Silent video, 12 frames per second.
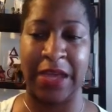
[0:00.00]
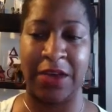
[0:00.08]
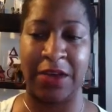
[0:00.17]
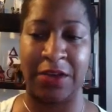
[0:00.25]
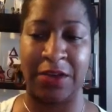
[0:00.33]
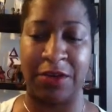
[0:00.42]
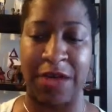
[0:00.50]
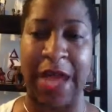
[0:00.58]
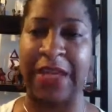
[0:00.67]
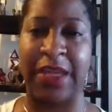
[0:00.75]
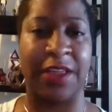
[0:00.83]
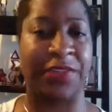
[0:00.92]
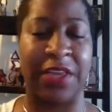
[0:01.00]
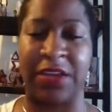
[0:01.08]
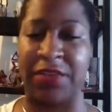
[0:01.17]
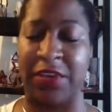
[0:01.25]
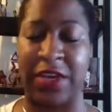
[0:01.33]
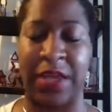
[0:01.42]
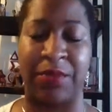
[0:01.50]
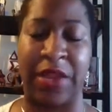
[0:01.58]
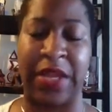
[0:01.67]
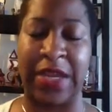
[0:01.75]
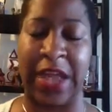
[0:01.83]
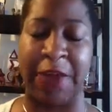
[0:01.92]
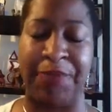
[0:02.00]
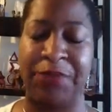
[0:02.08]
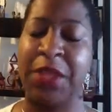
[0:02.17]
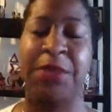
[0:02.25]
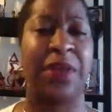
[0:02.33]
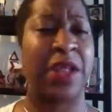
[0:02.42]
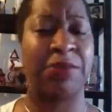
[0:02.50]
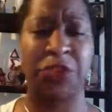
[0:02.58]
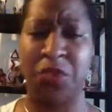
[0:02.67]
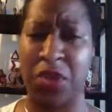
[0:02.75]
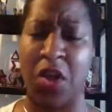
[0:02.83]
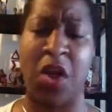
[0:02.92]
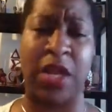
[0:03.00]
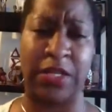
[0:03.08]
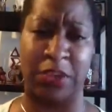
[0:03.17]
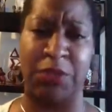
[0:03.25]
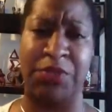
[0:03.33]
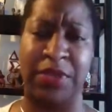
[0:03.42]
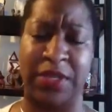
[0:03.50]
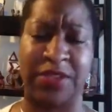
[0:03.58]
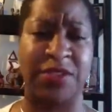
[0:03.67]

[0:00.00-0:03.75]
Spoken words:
oh, I can't think of her name right now, but I'm doing audiobooks.